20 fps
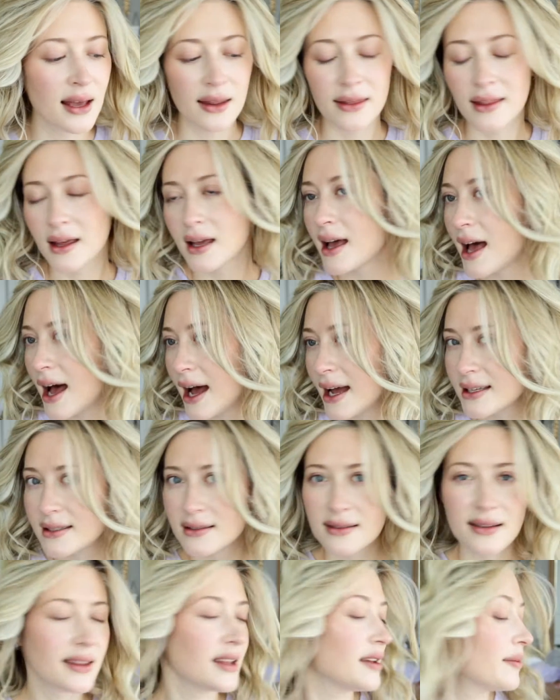the
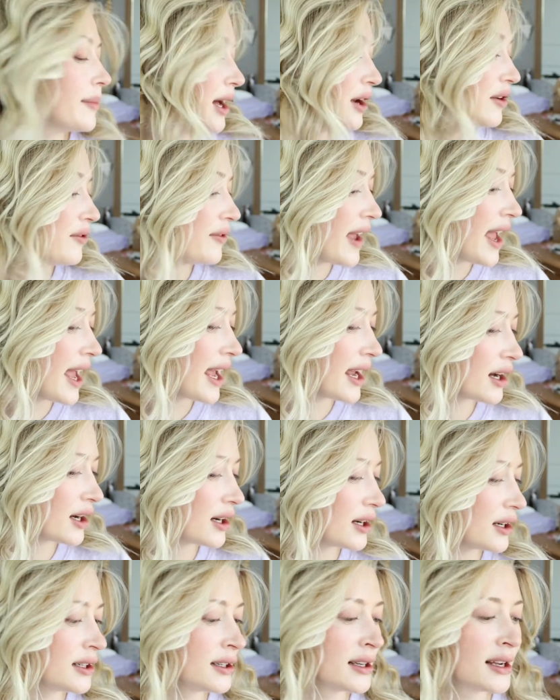cut, the amount of
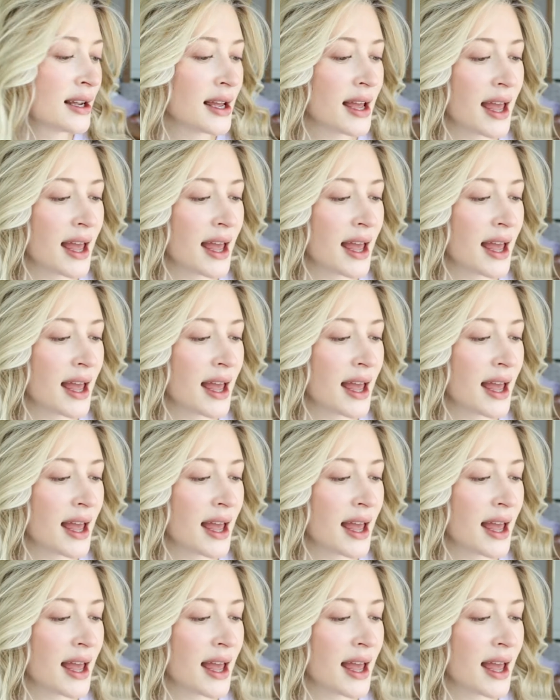hair,